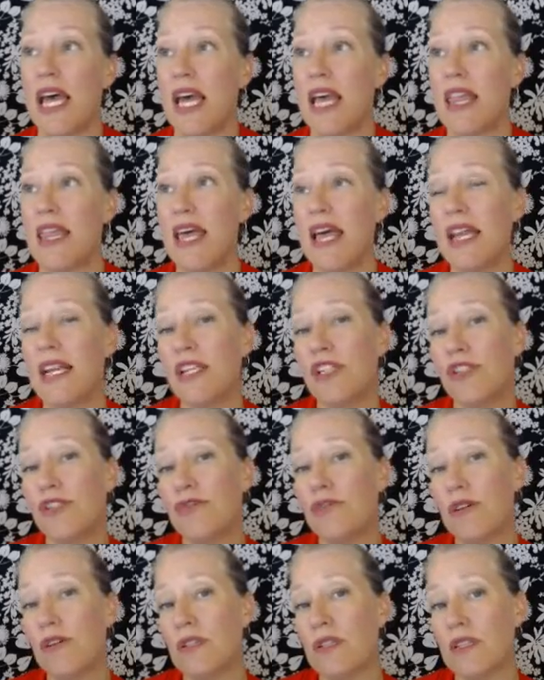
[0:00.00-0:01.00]
Then as you
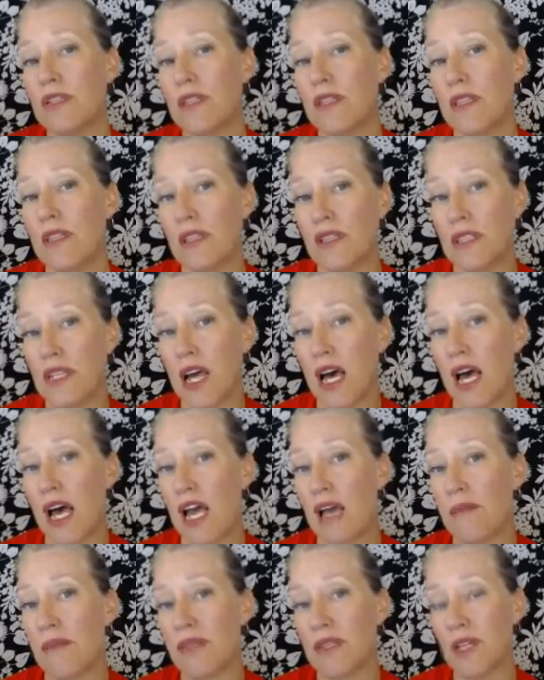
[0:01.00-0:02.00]
notice that the
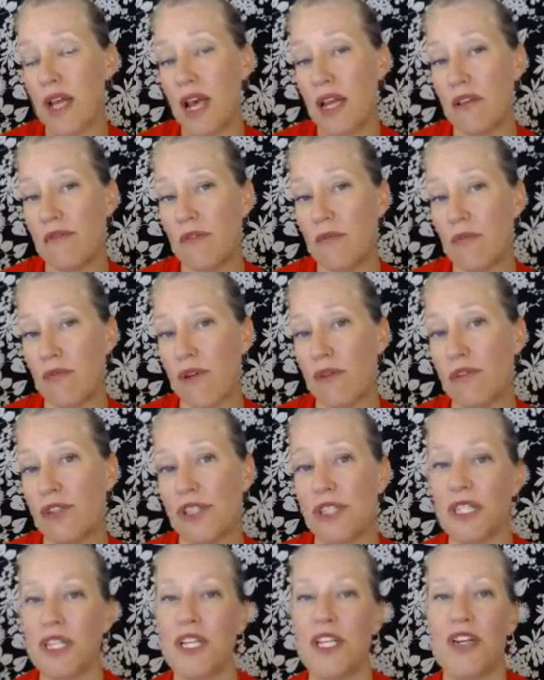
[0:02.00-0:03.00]
time is kind of
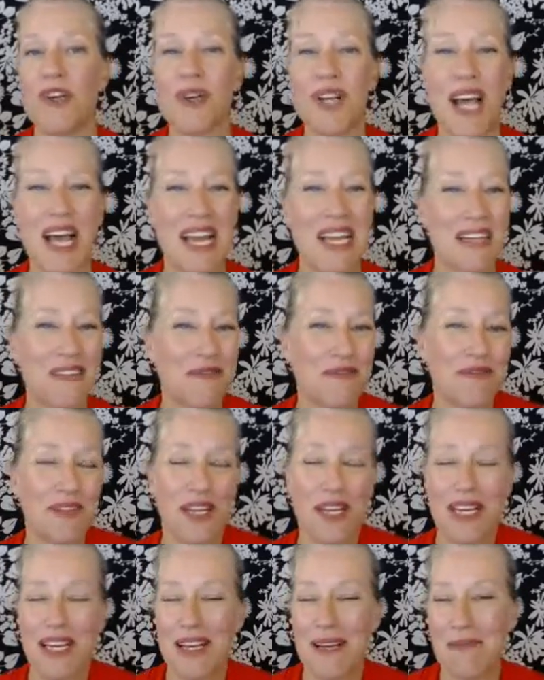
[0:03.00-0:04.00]
approaching, and you'll kind of
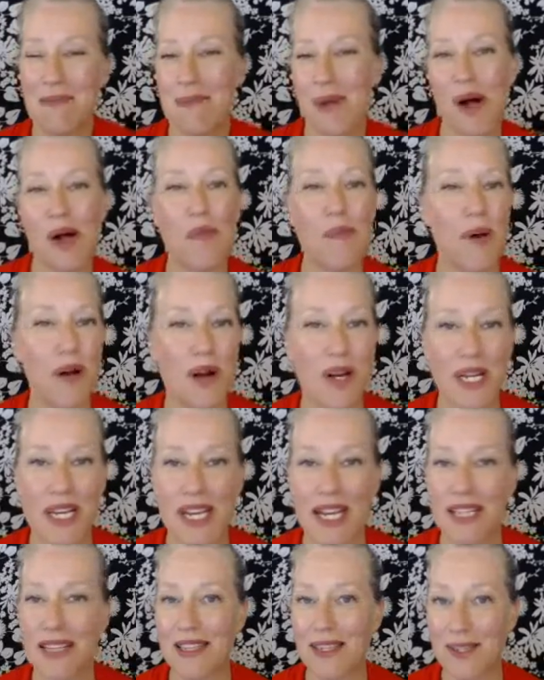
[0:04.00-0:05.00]
ballpark
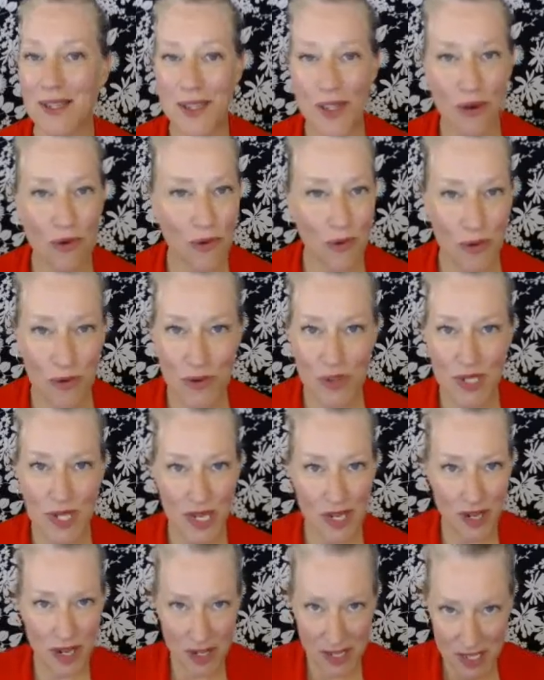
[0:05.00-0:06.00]
it, there's no rules
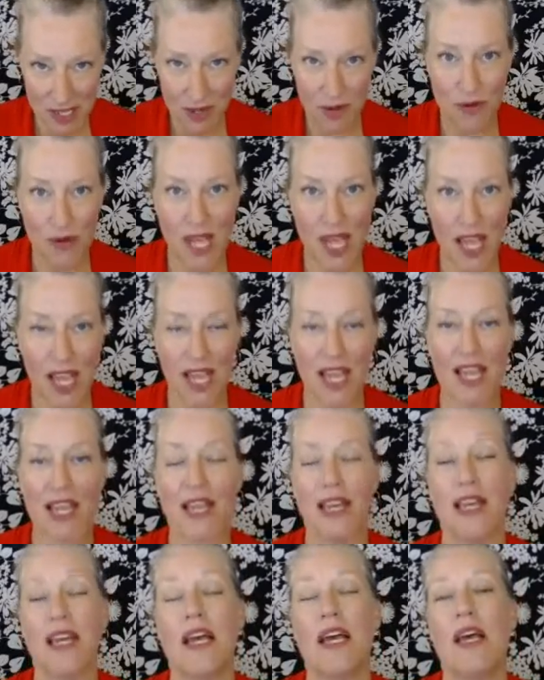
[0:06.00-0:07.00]
here, it's
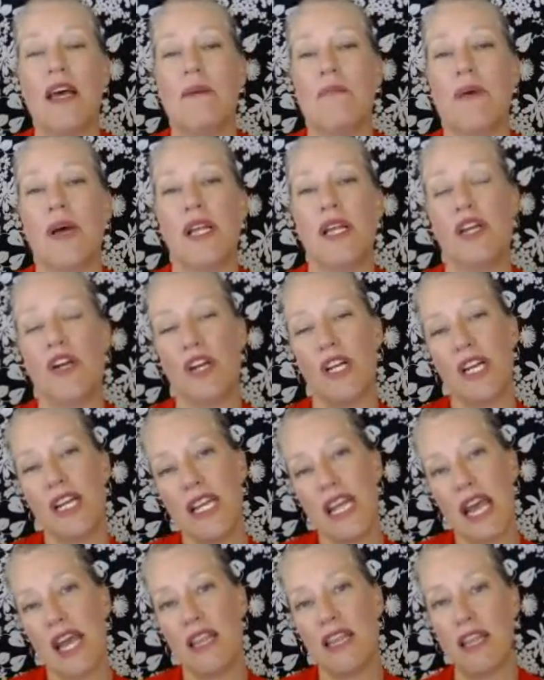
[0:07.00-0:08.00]
okay, but you're going
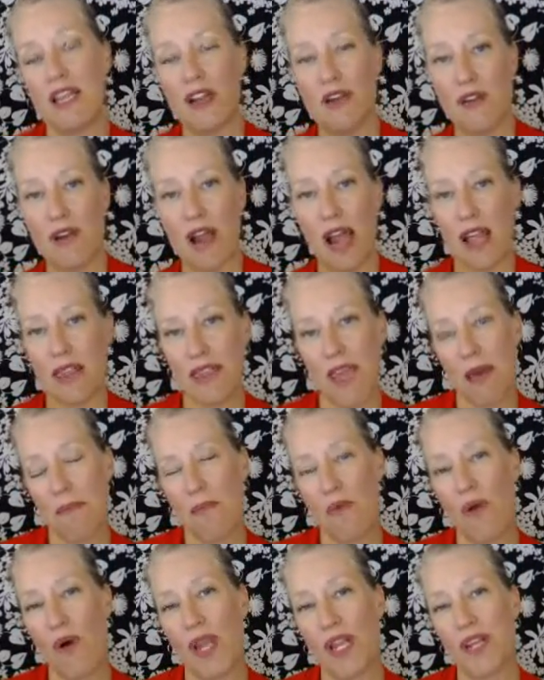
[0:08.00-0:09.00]
to get that you're at that
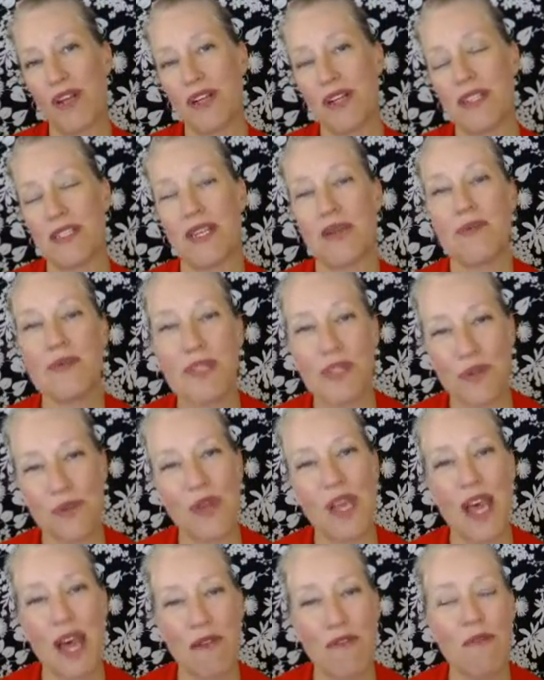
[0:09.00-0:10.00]
point and you're going to say, well, so
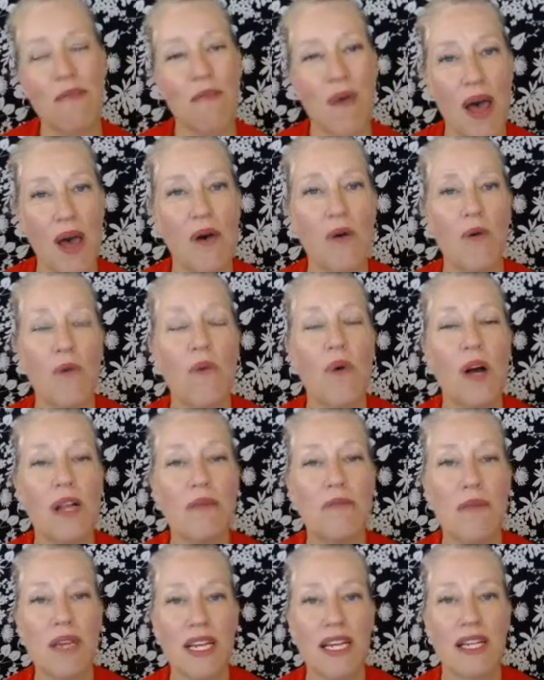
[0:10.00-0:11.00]
we have about
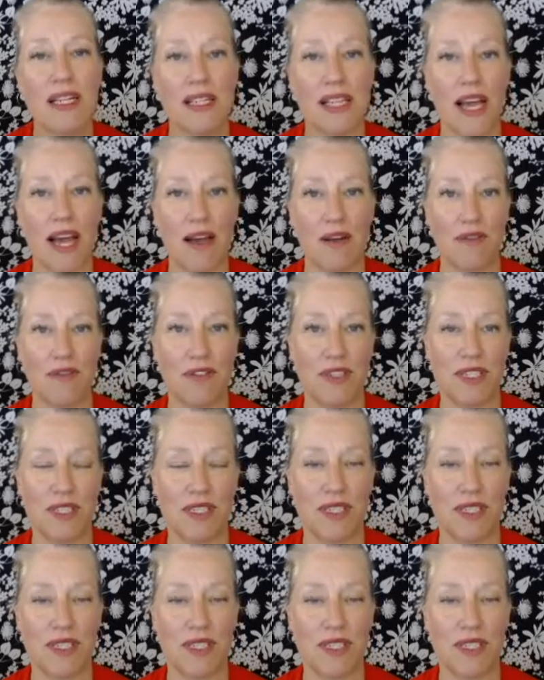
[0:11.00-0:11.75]
1 minute left.